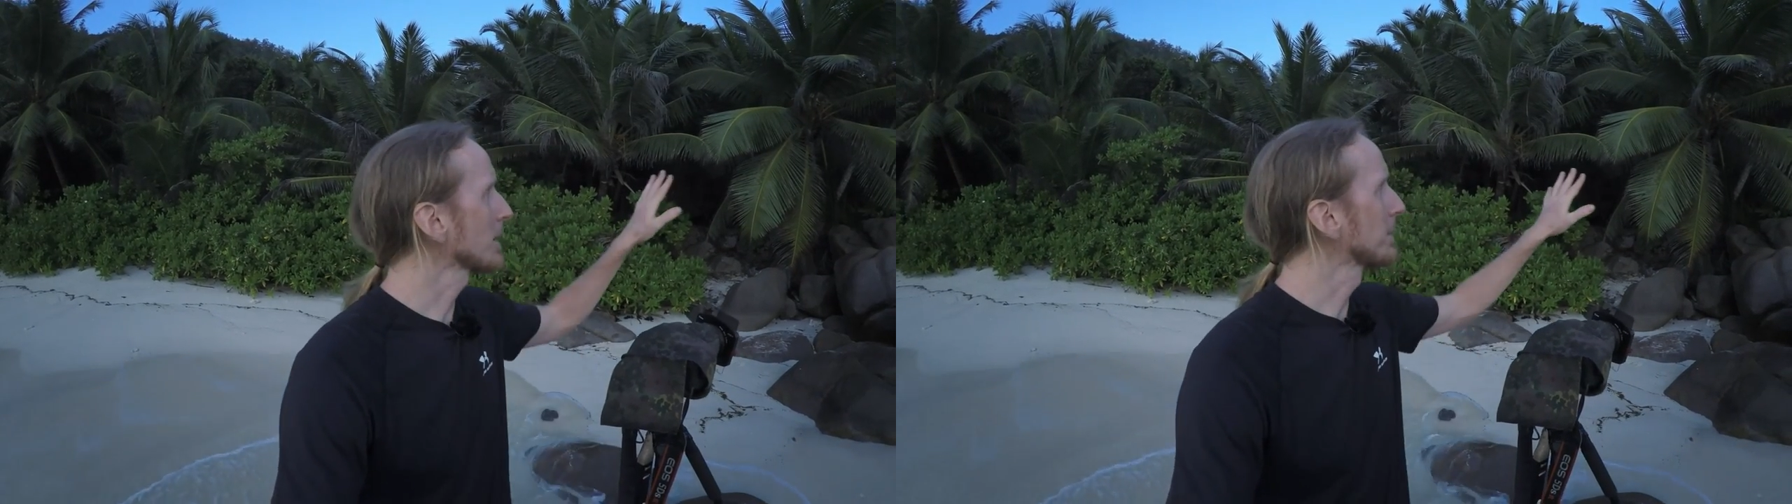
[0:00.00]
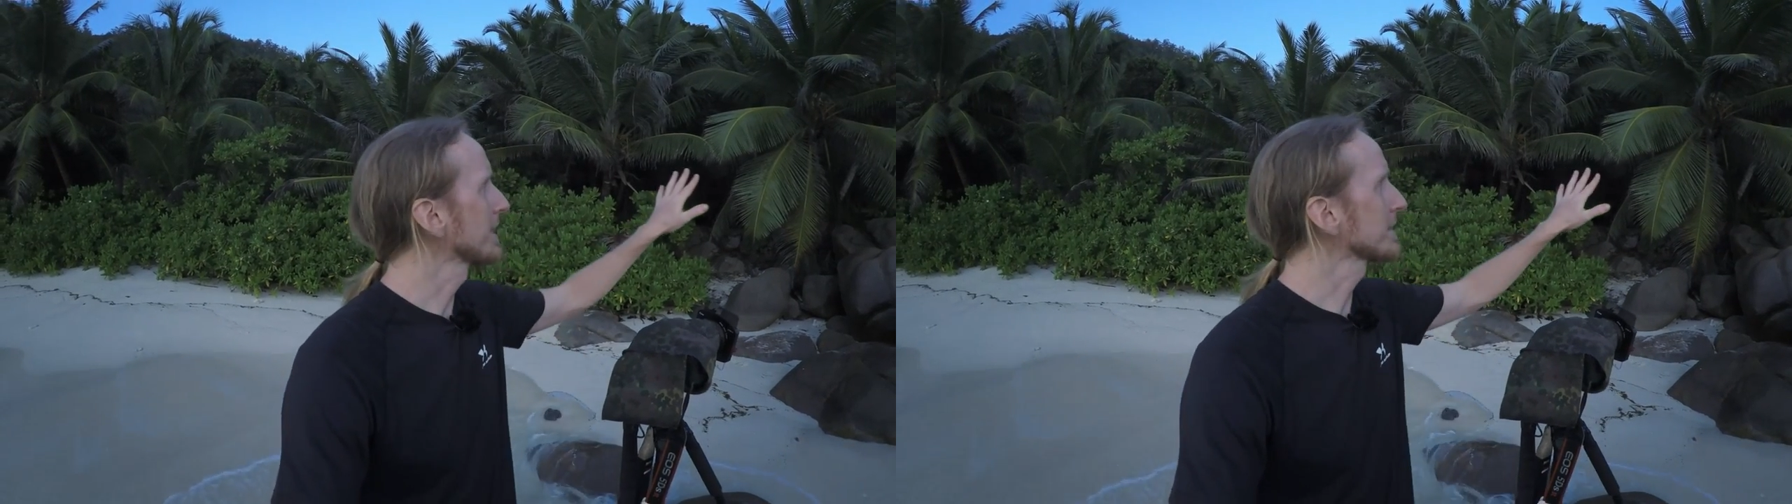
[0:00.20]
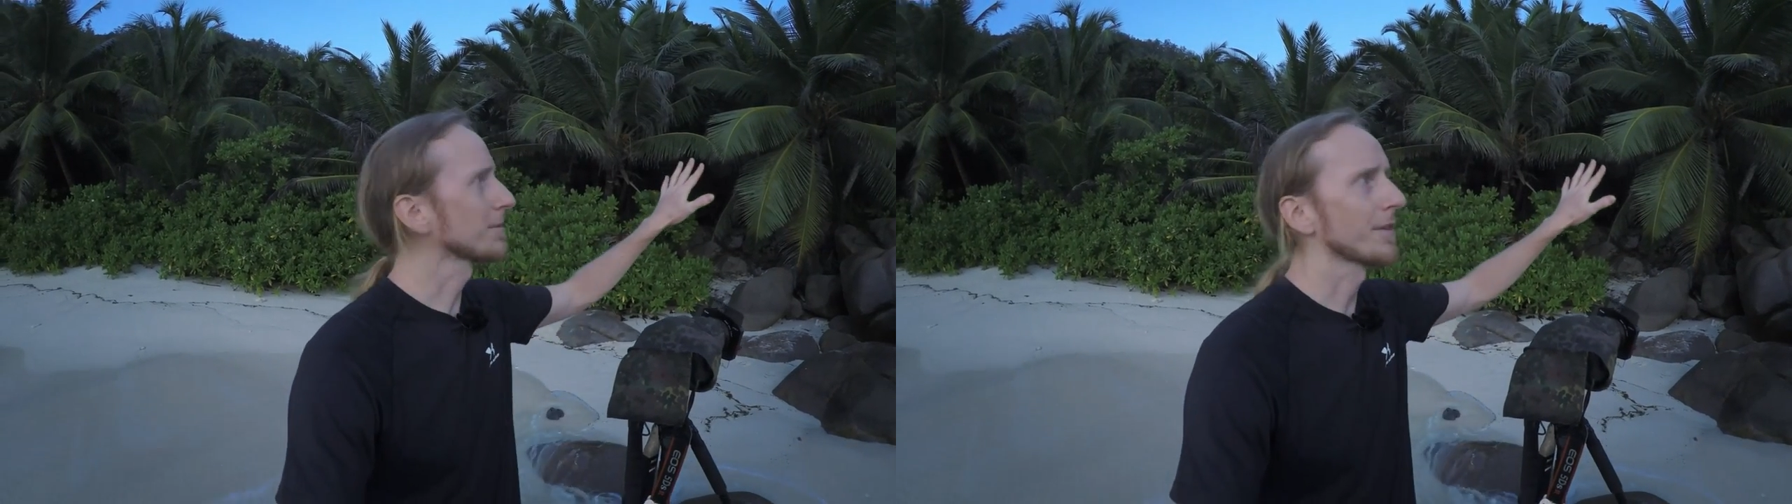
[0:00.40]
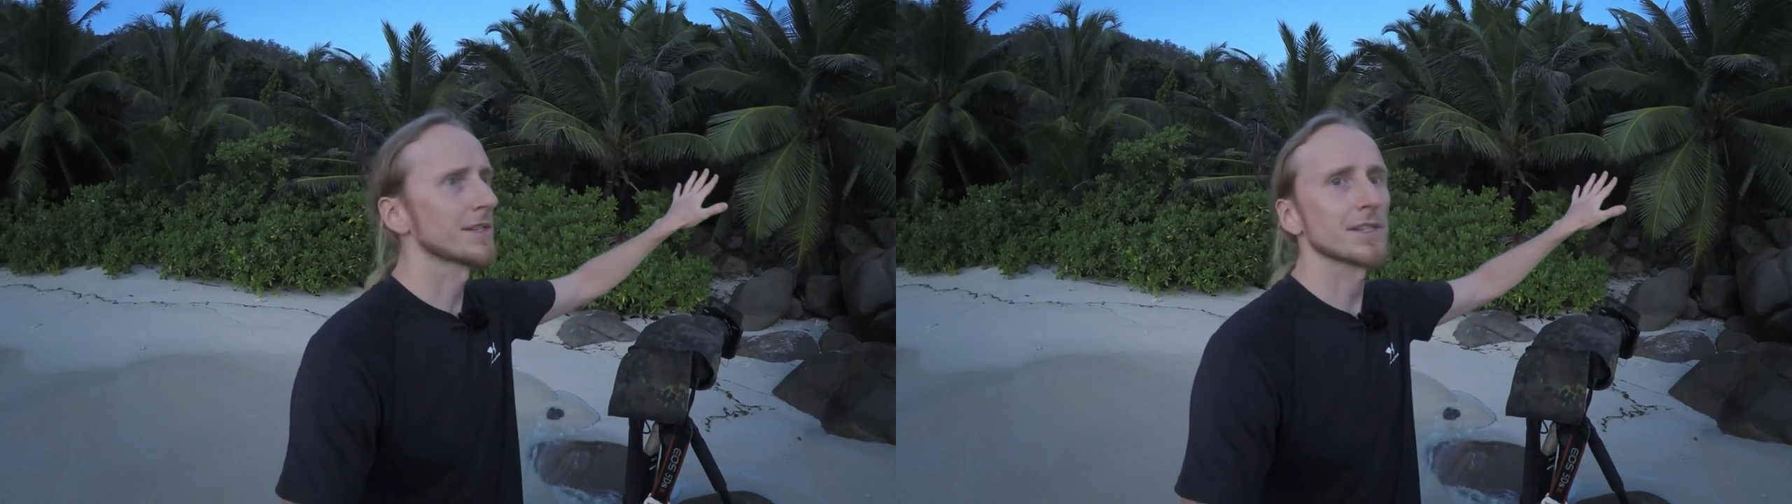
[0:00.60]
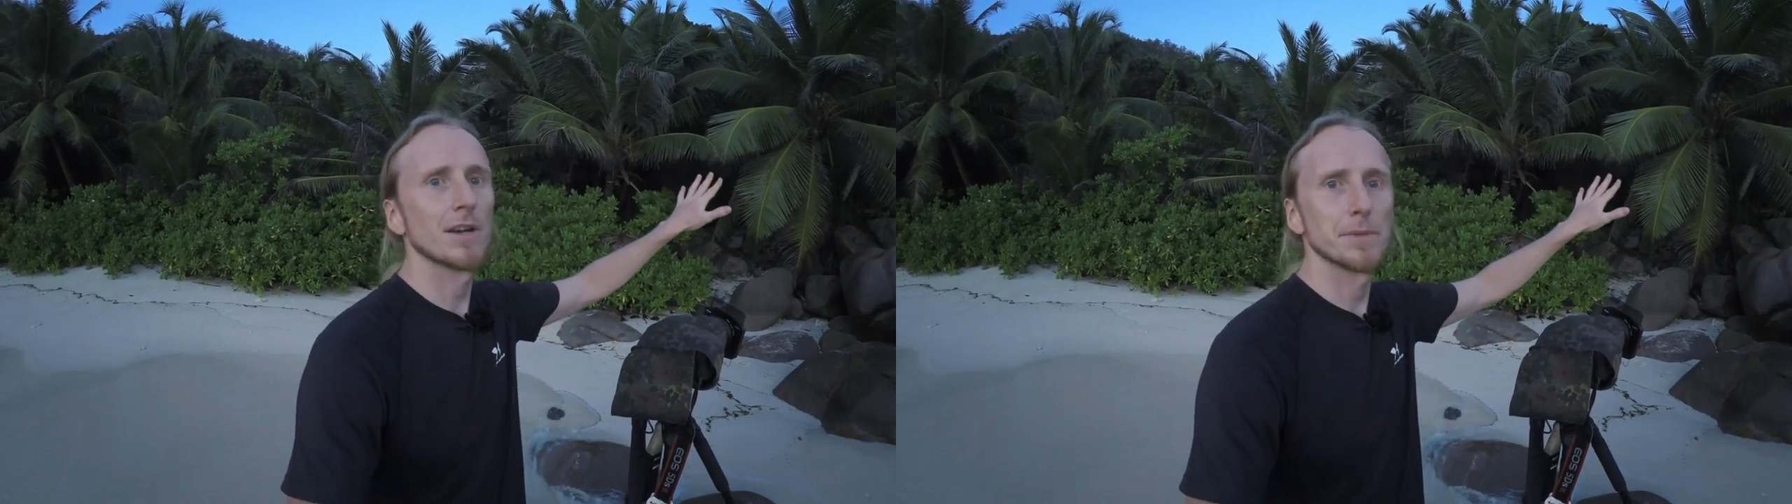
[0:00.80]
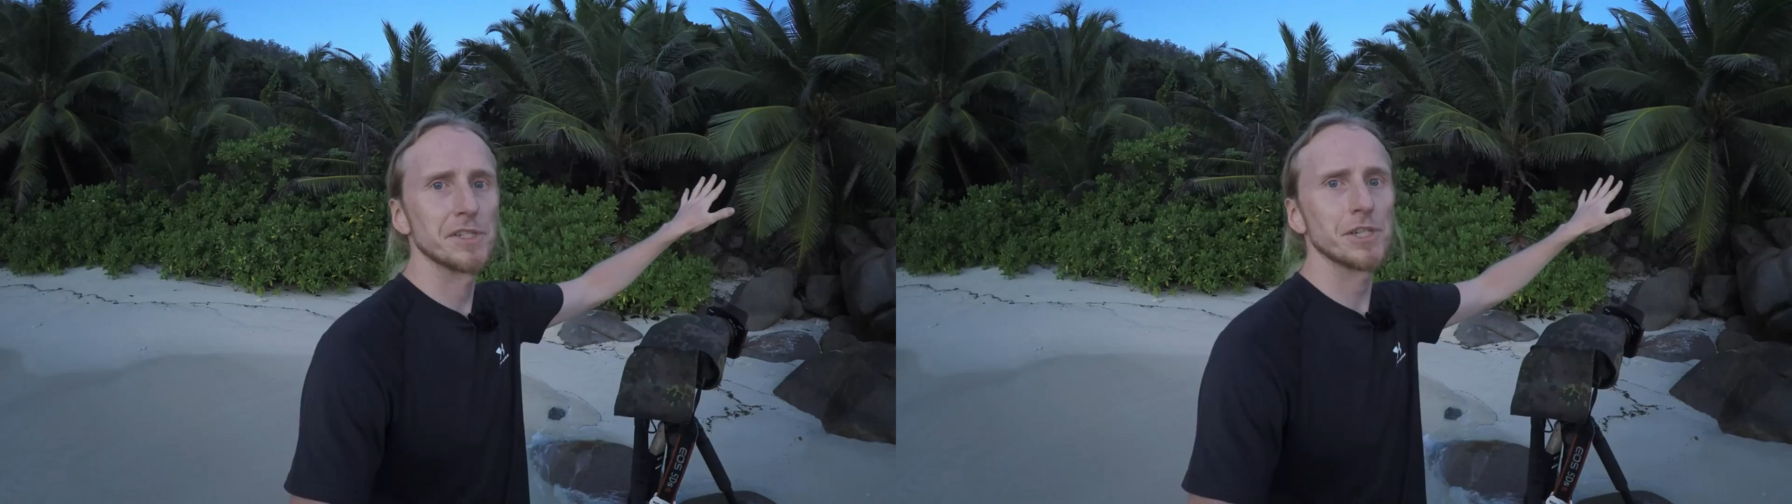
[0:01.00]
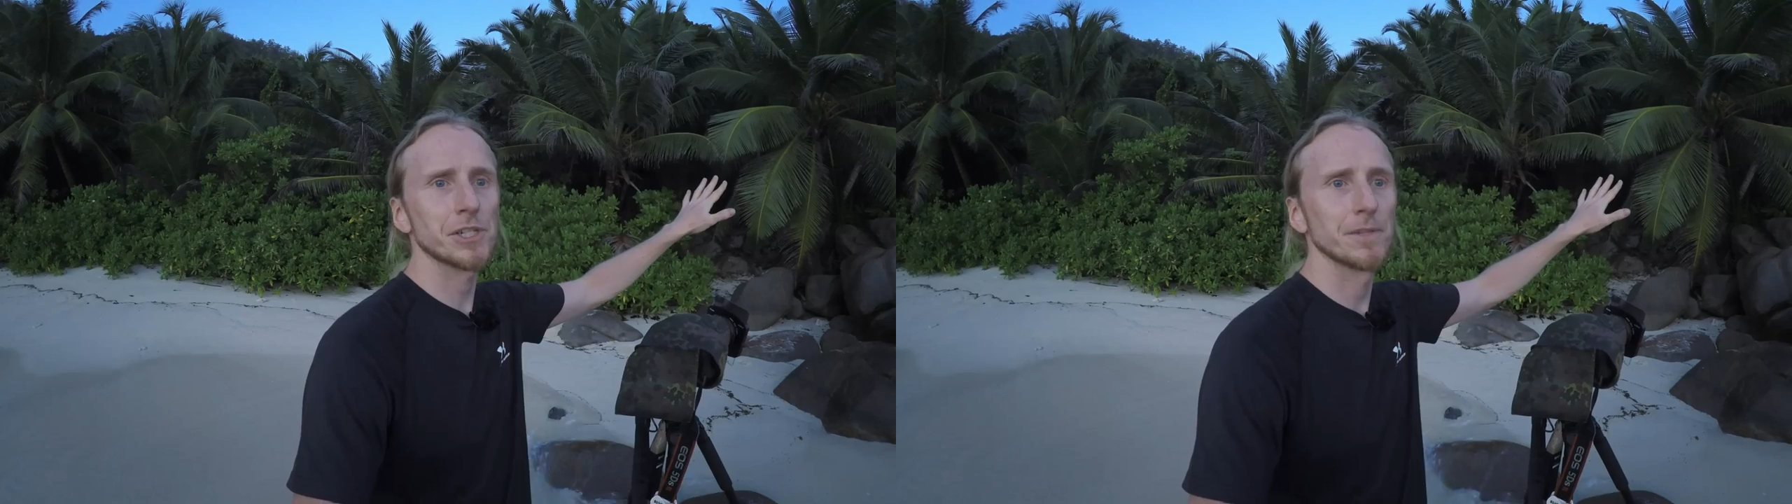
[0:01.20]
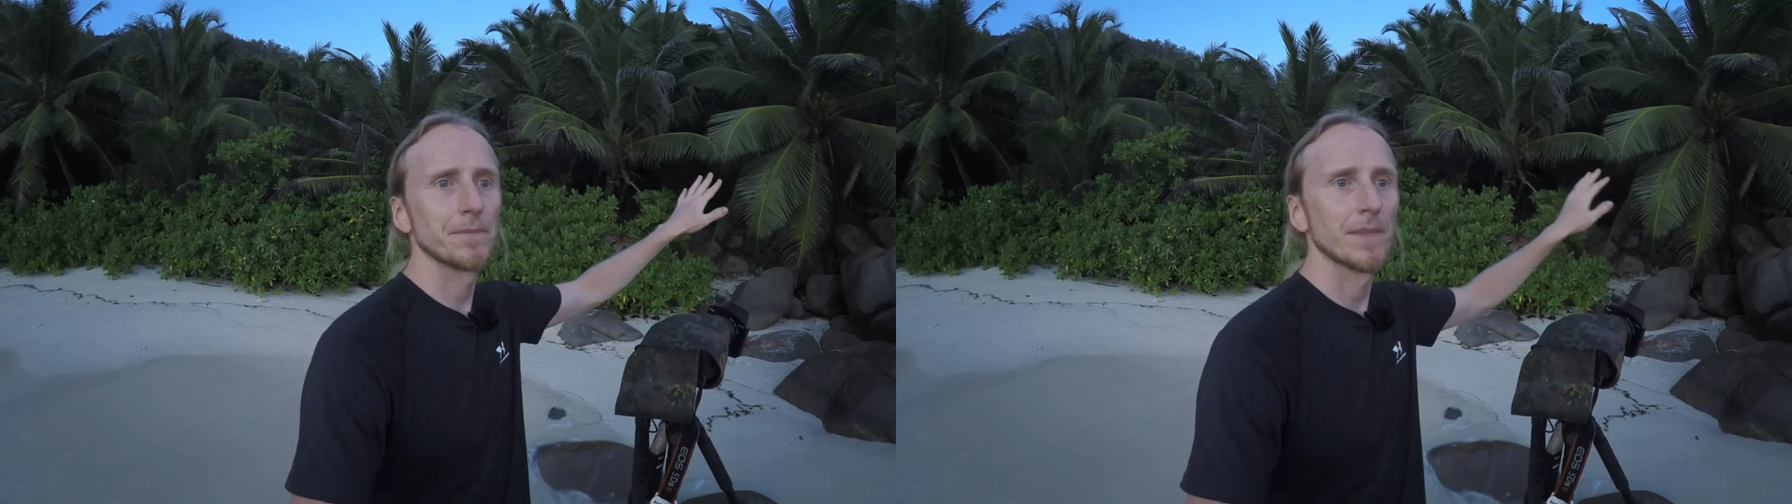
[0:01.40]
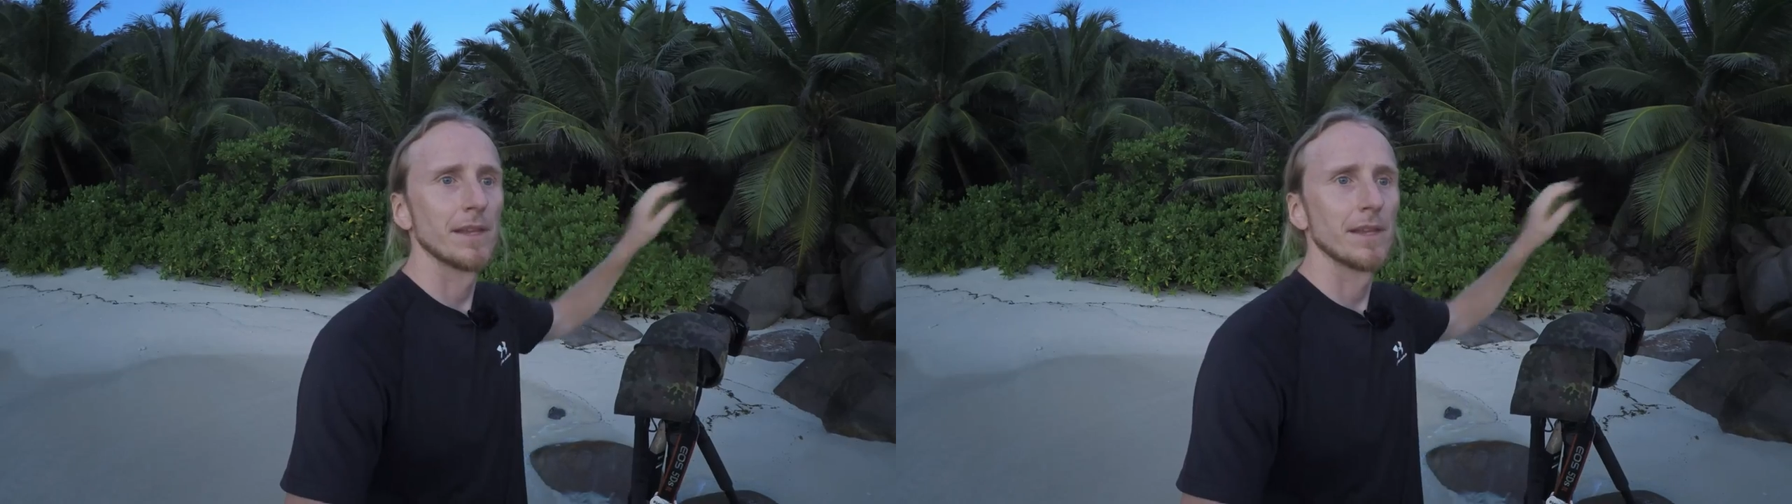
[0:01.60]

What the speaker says: pleased with this composition.